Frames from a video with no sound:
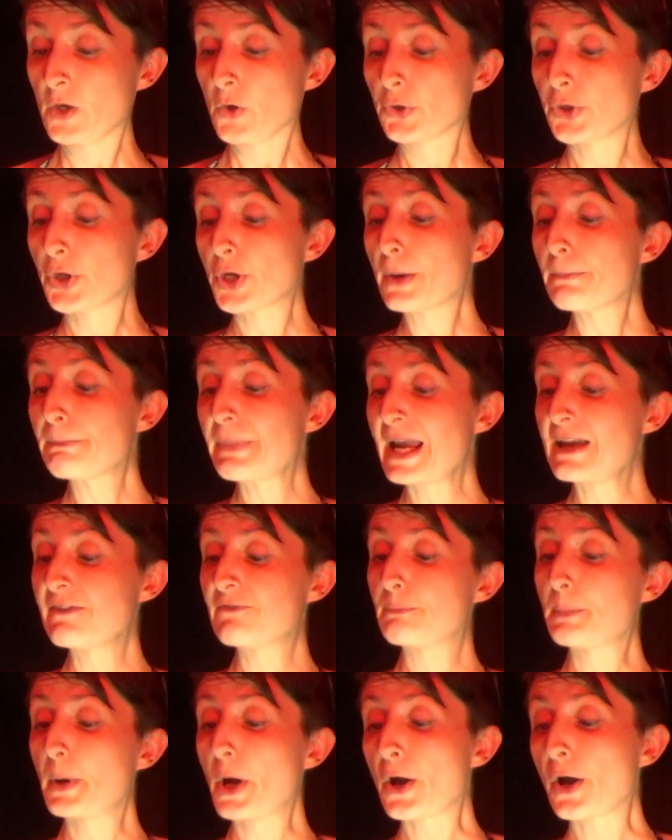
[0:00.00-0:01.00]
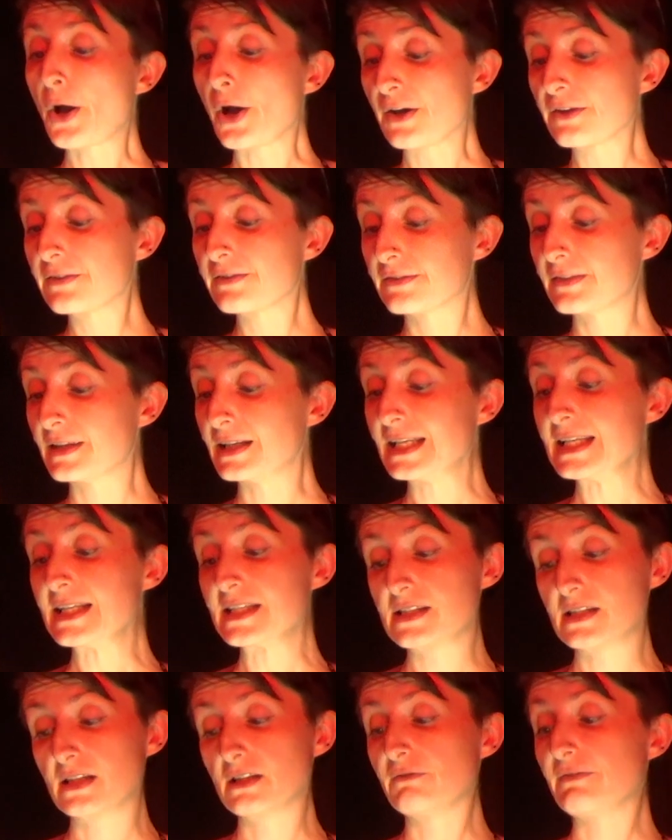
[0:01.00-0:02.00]
On an unpaved path that
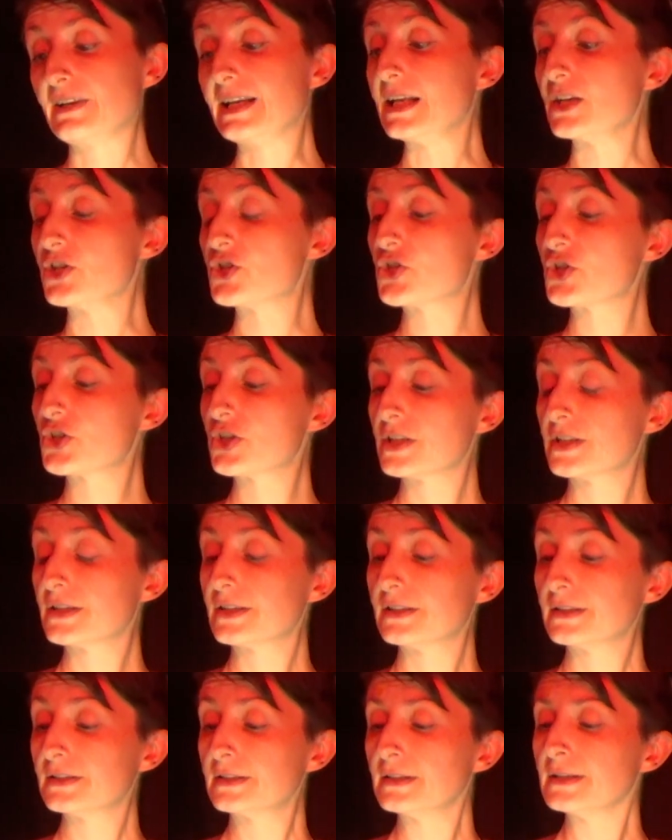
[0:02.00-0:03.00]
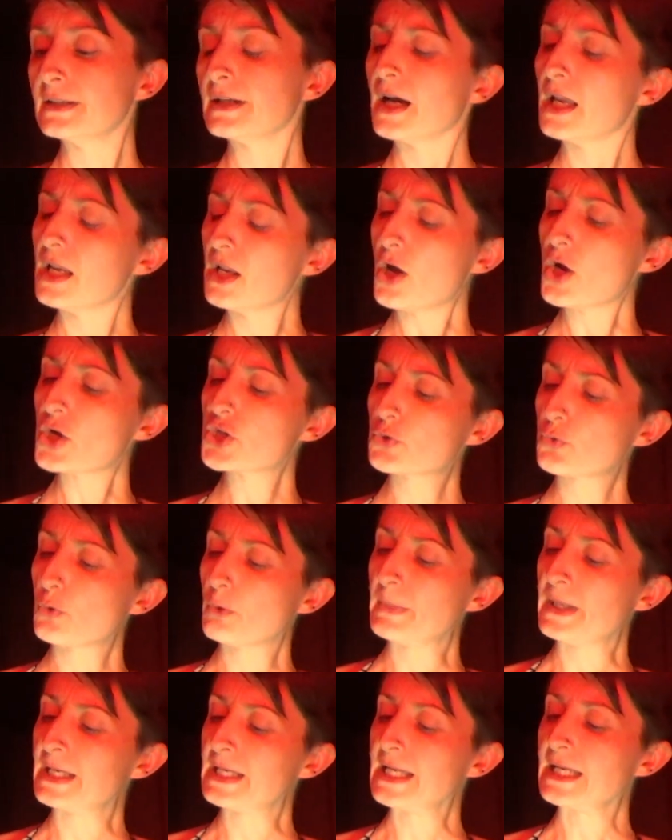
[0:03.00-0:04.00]
leads to the village, a large
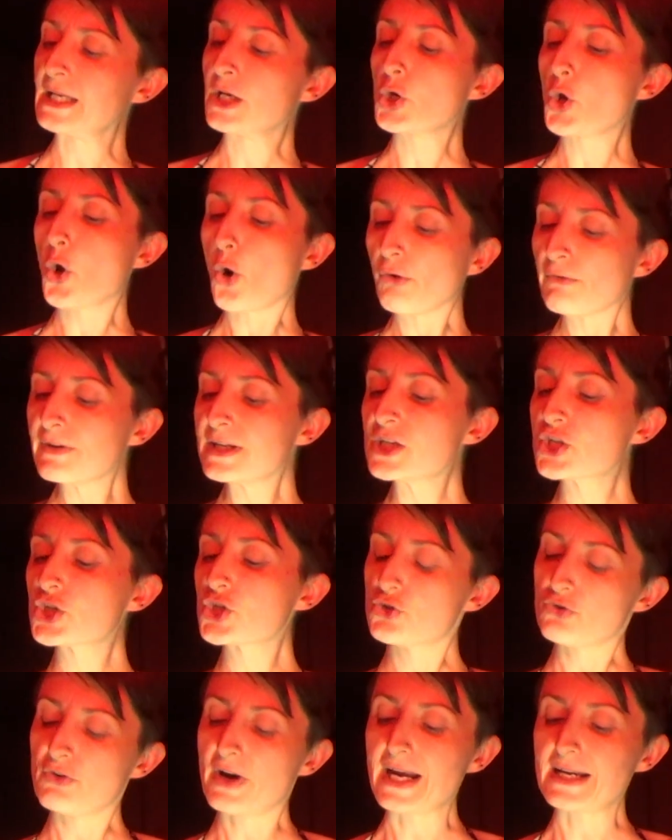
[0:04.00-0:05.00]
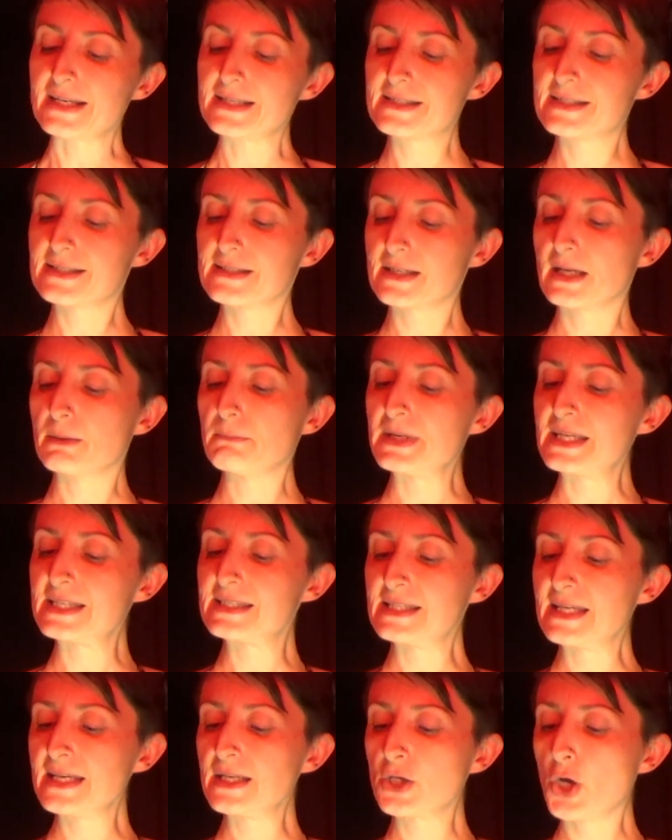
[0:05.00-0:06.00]
woman in an orange dress can be
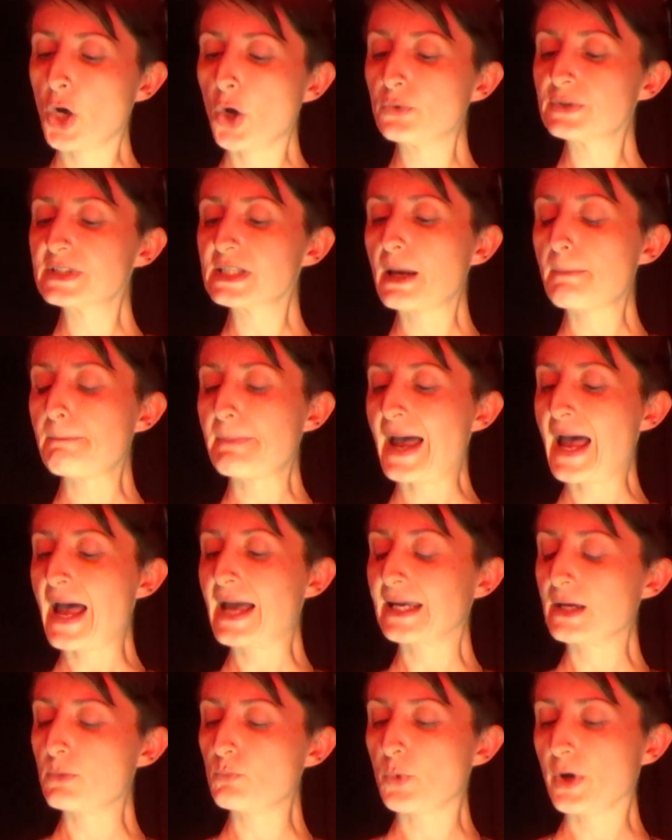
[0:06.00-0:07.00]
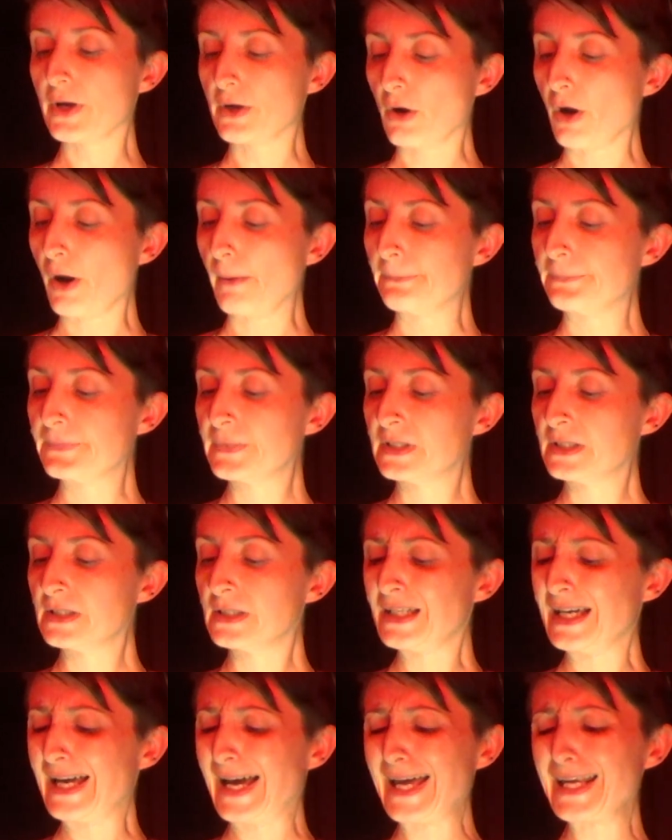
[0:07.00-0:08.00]
seen holding a bag in one arm
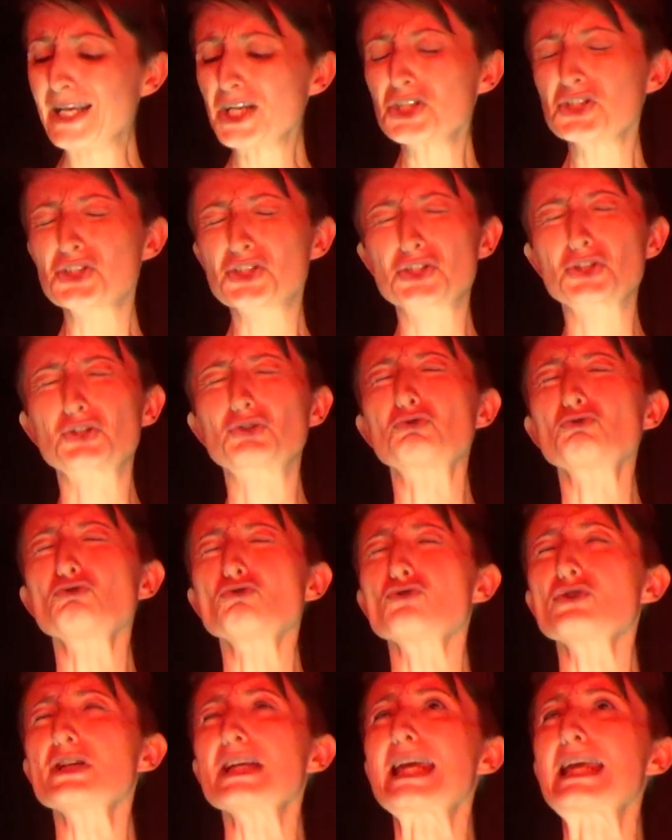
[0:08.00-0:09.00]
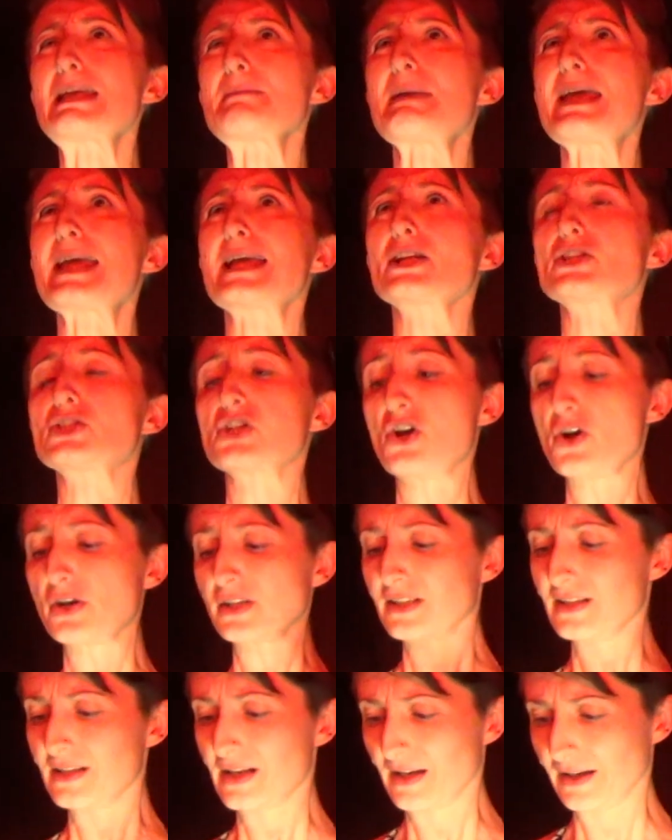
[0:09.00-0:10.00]
and a screaming
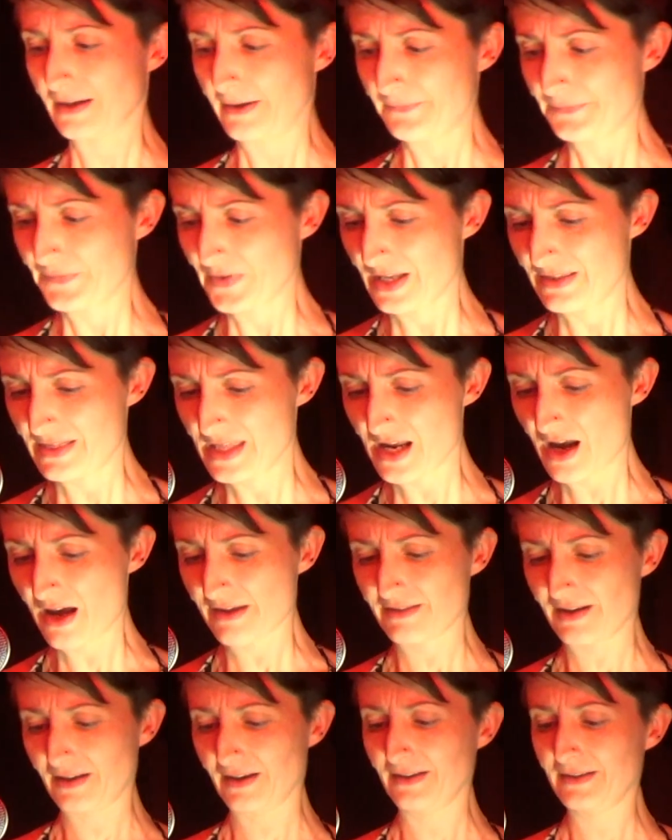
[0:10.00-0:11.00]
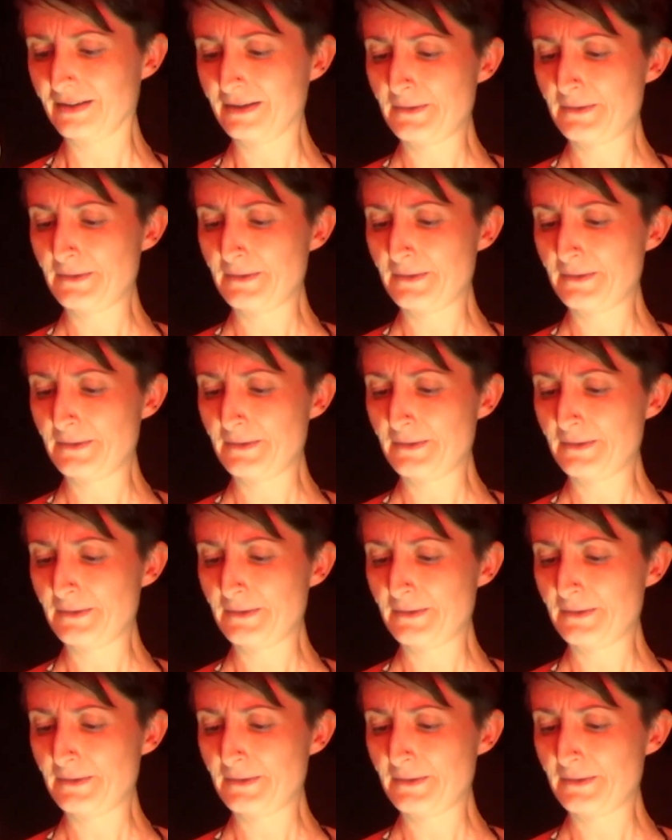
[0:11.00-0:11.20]
toddler in the other.